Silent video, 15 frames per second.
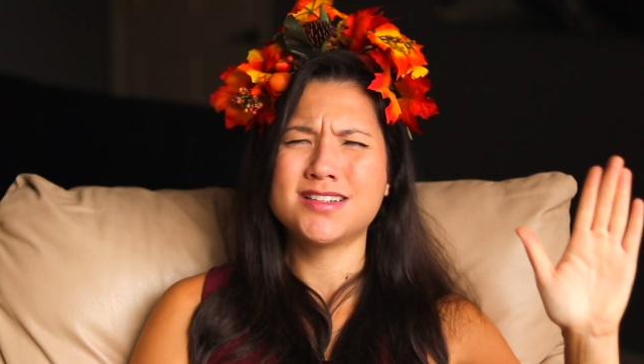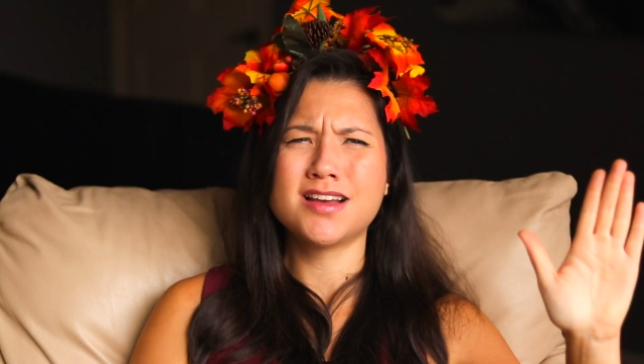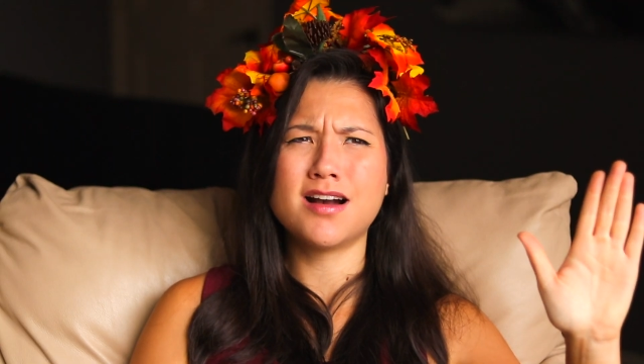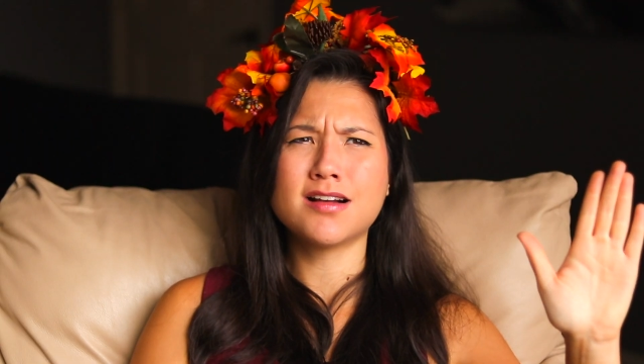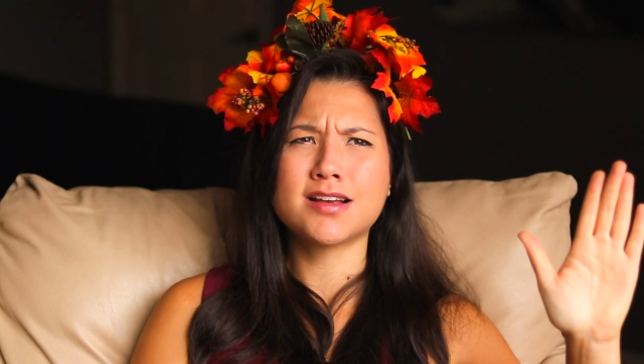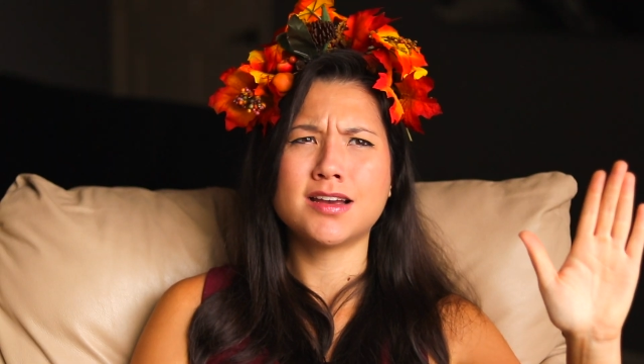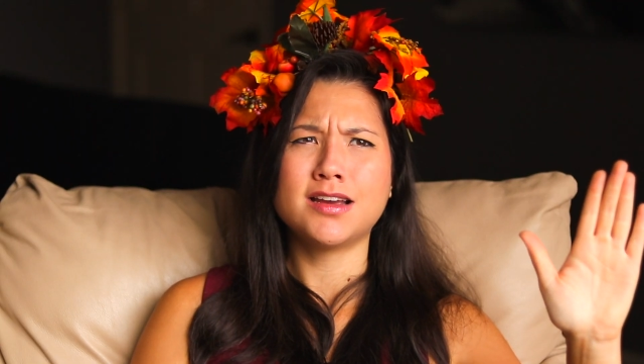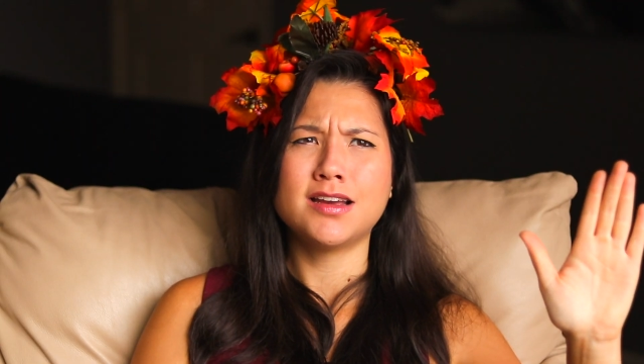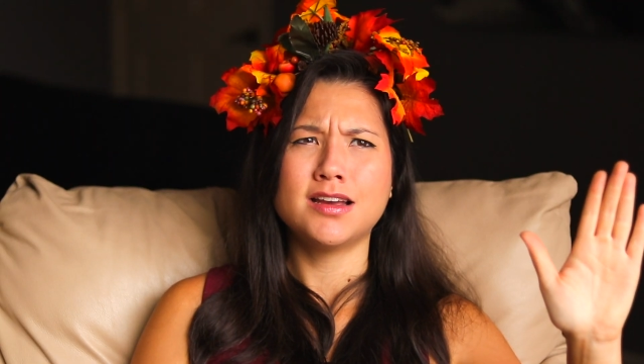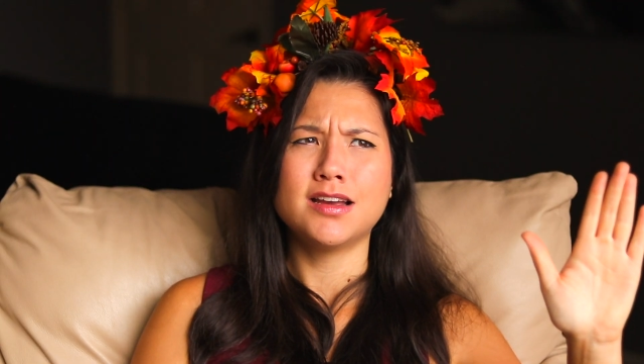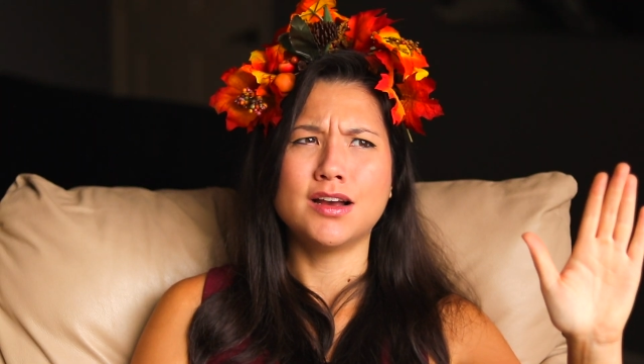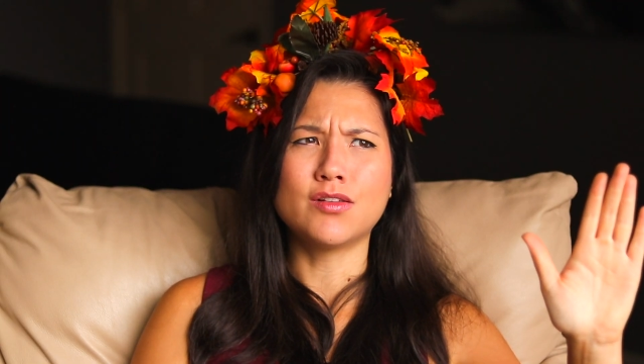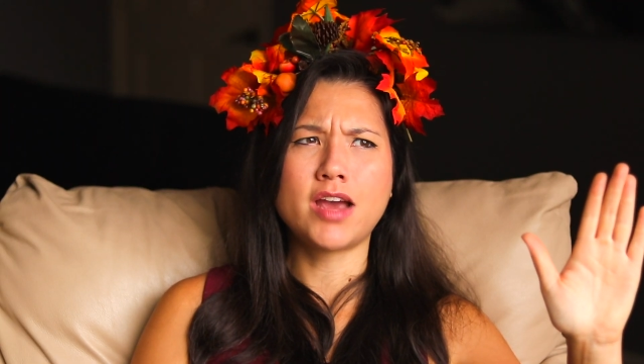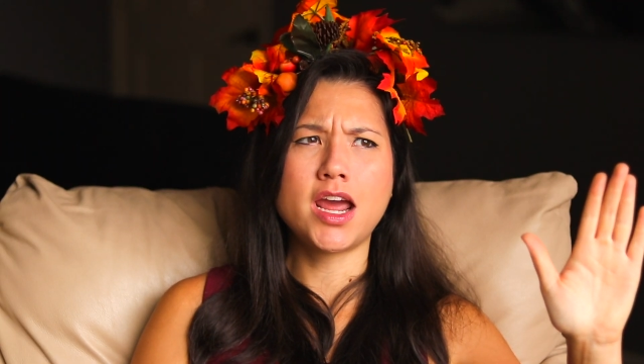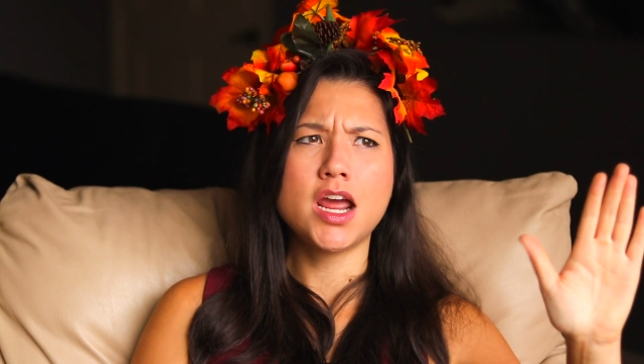Doc?
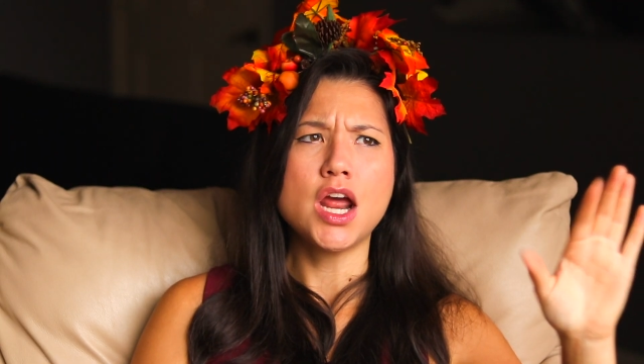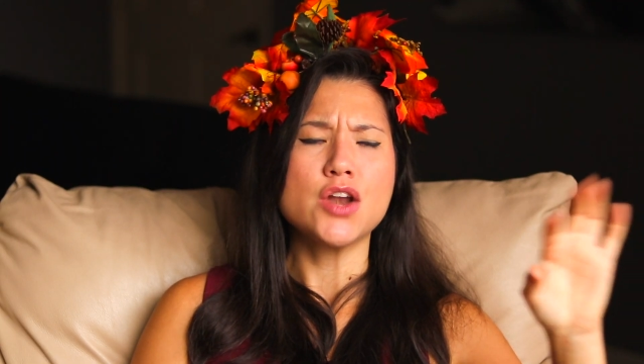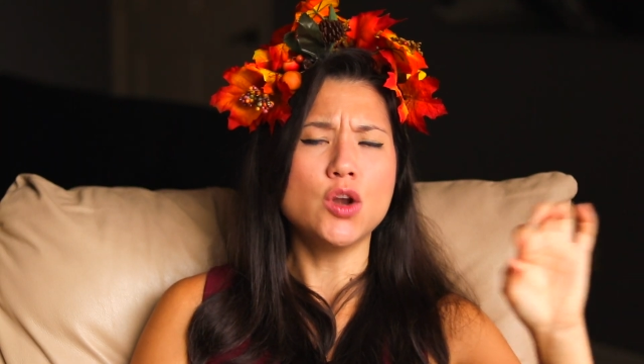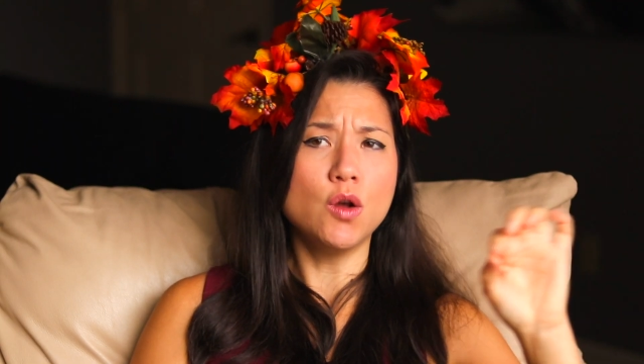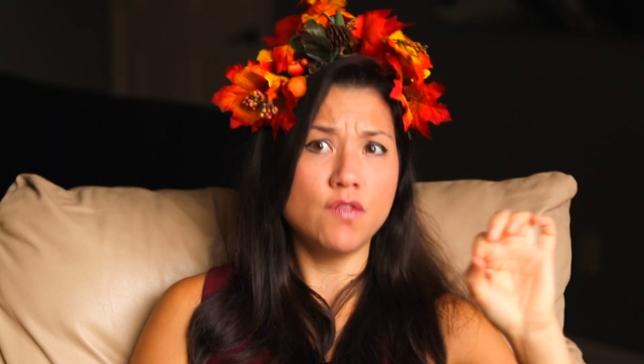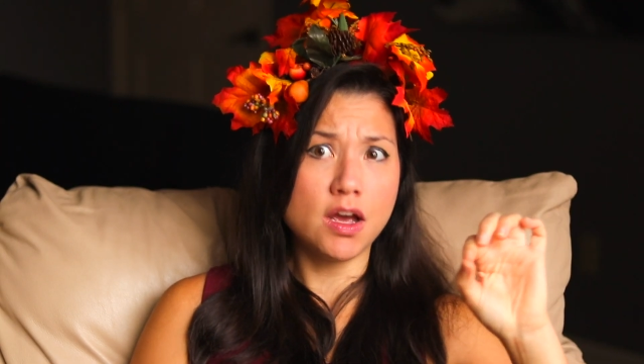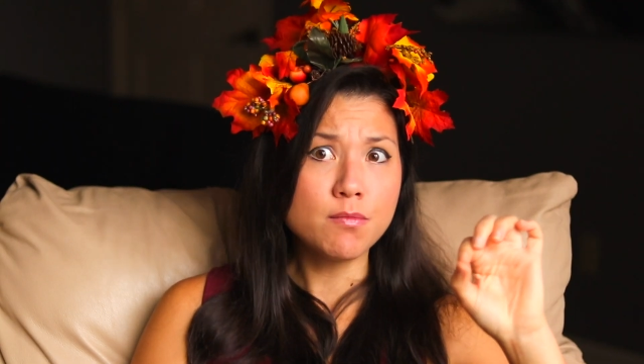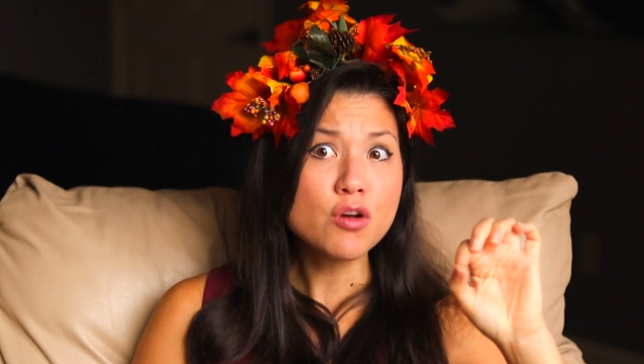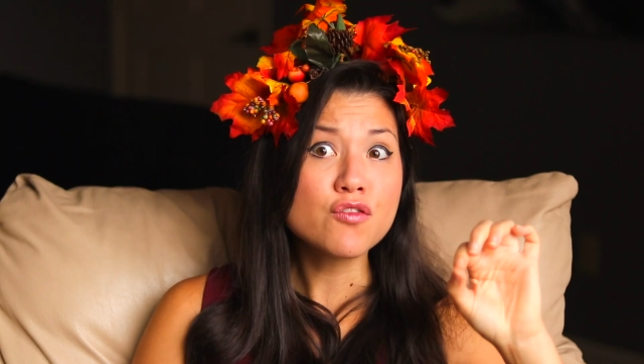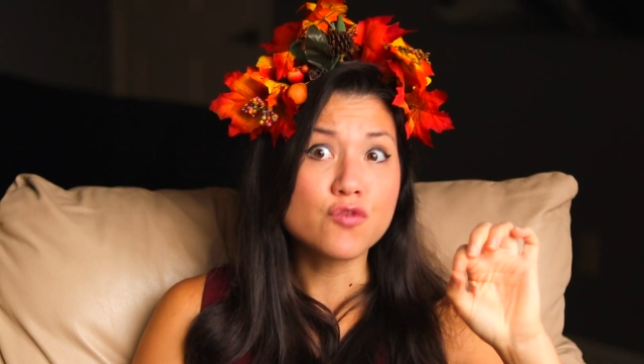Okay, November